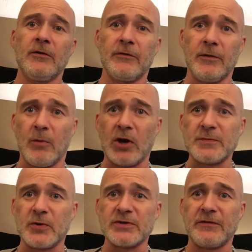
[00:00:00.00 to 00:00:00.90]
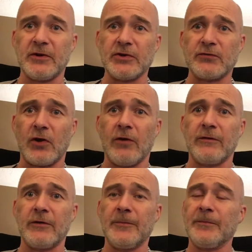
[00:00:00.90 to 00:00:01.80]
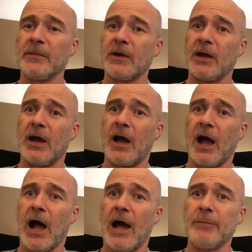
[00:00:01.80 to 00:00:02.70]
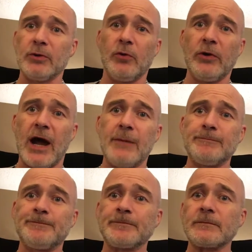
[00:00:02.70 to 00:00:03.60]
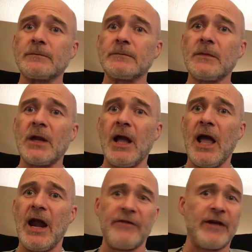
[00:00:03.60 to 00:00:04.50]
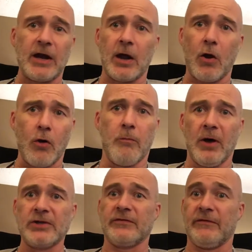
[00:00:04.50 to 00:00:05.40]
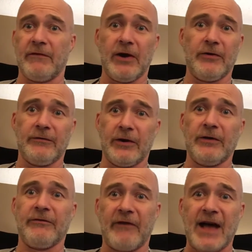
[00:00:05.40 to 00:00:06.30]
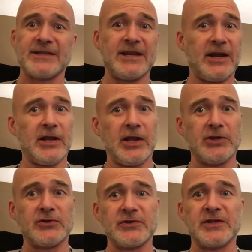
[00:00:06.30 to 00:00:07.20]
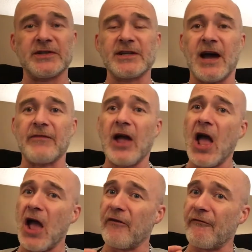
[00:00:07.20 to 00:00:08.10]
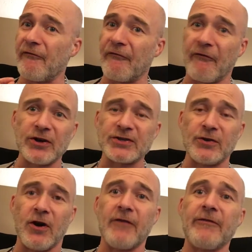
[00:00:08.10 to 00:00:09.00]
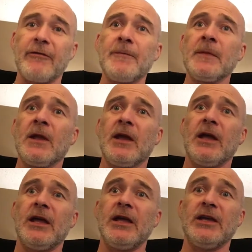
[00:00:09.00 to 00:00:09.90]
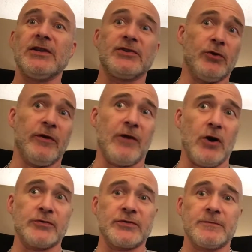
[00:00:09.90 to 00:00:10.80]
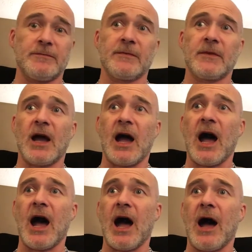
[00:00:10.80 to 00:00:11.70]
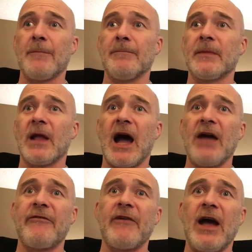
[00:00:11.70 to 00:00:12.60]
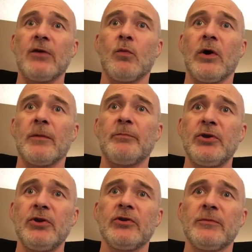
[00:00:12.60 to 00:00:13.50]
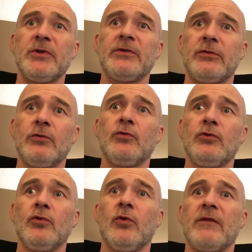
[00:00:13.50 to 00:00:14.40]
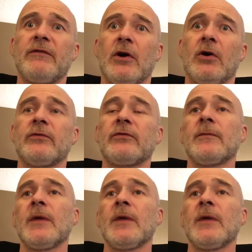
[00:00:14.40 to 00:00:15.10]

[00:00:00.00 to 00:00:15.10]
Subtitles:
from the Mars Perseverance rover. I blew it up and I found a whole bunch of very, very fascinating, interesting stuff. First off is UFOs. I found what appear to be two UFOs.